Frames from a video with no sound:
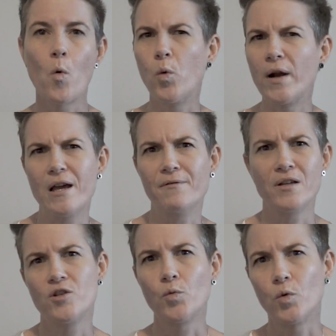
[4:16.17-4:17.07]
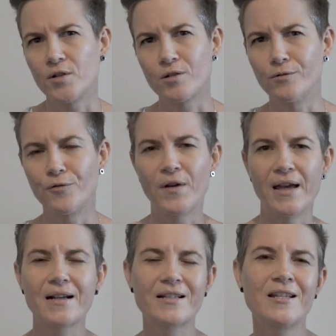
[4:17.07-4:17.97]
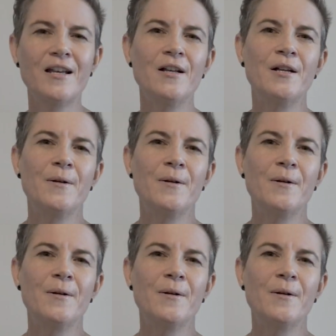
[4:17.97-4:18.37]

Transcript: whatever you want to affect,